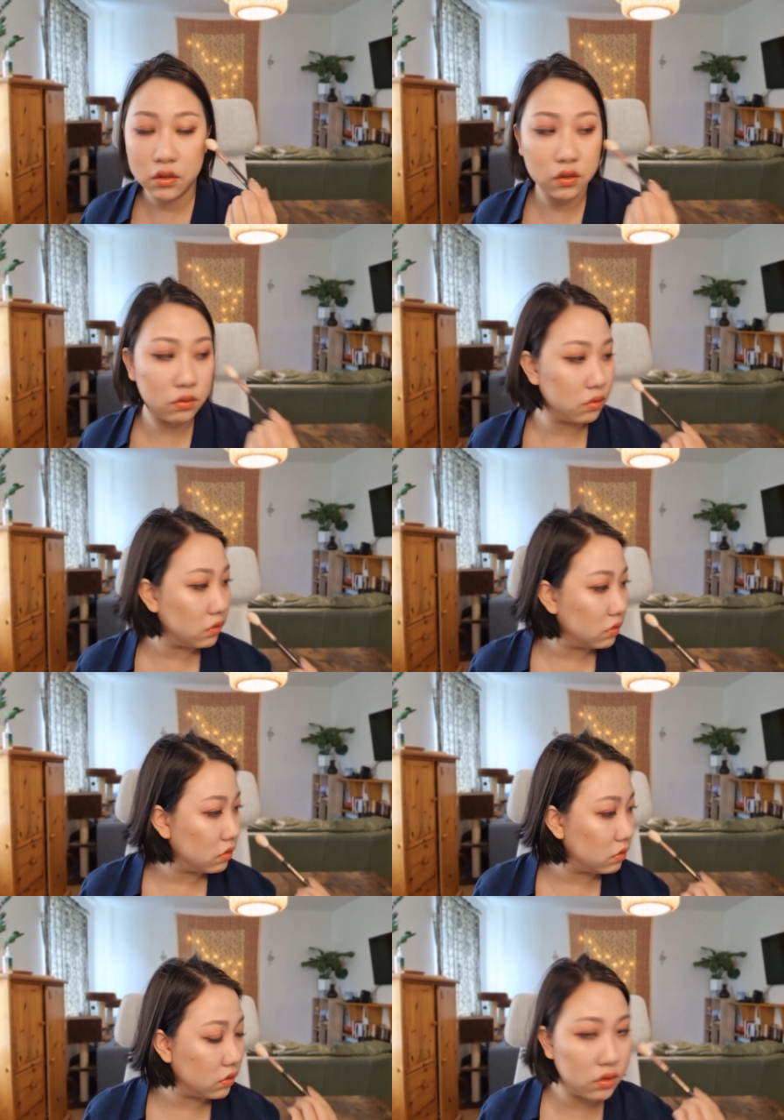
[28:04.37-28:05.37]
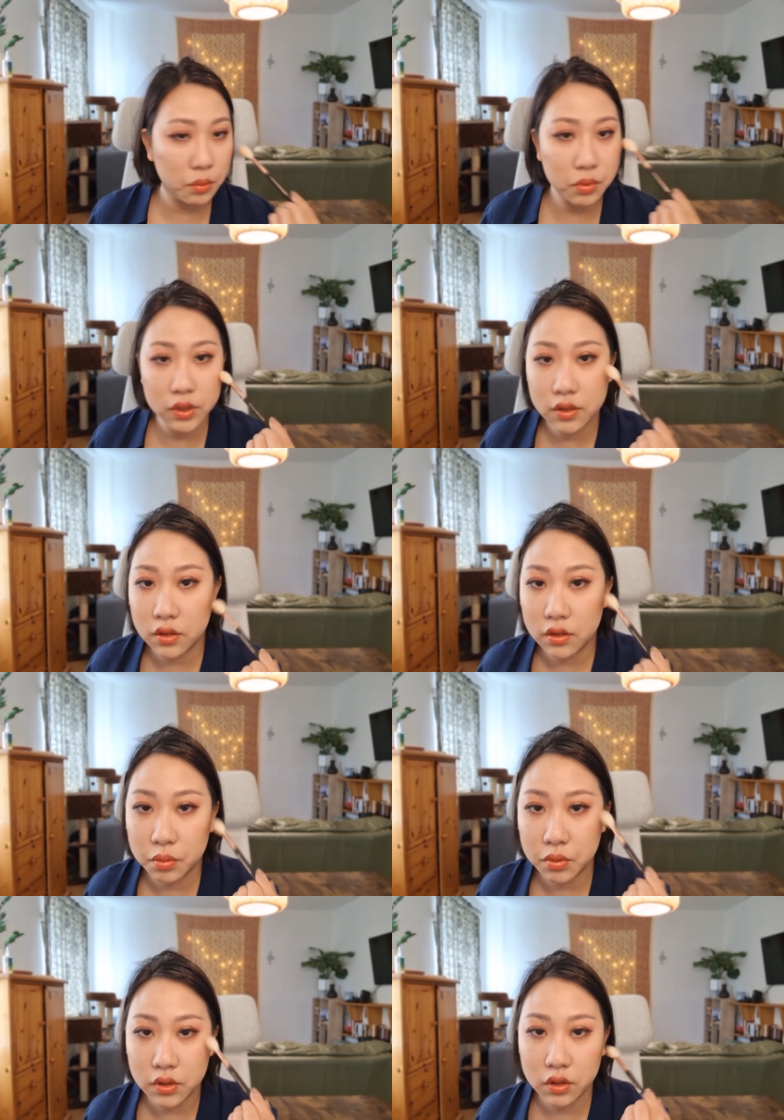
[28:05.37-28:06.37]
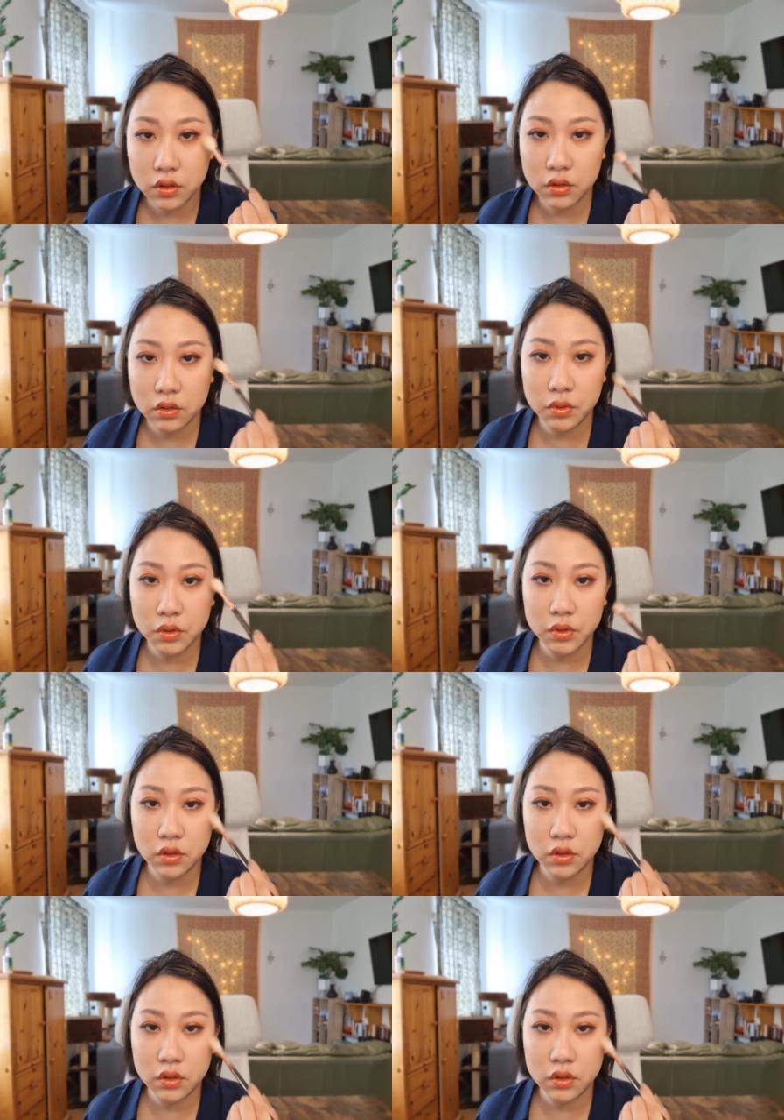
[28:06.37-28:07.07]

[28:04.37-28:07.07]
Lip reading: Where do they place it? Place it here, maybe?